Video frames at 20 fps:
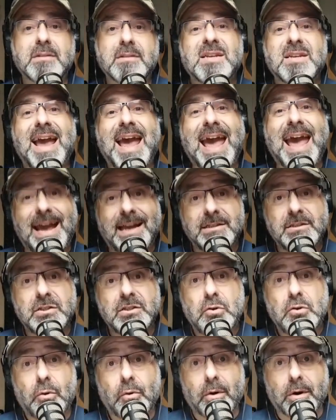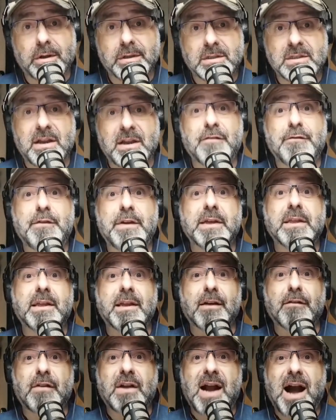to head towards a feeling
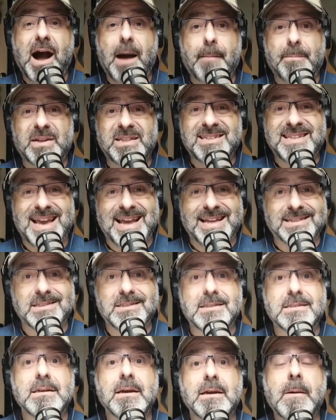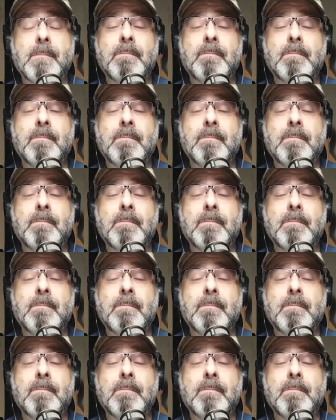of competence